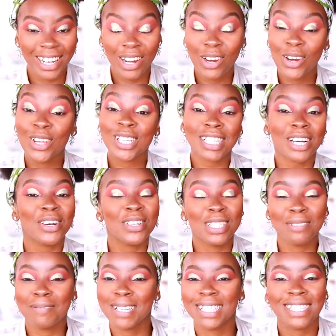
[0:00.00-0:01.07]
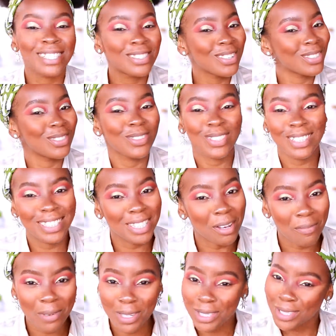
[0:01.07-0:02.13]
Luzter Cosmetics does not
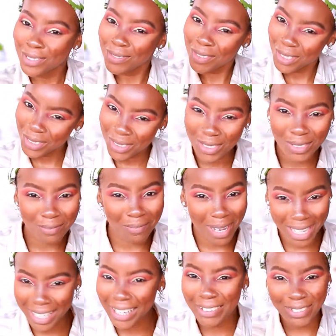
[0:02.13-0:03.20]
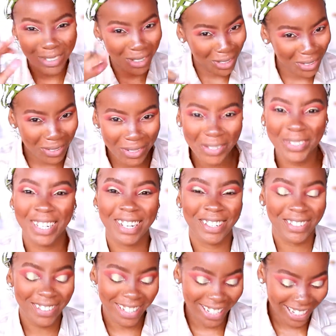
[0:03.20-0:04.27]
disappoint. By now you should know
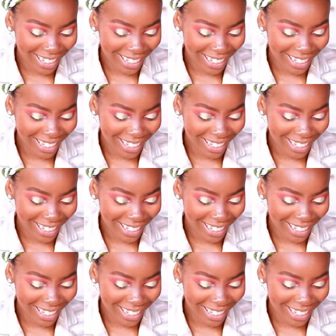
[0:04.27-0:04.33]
now.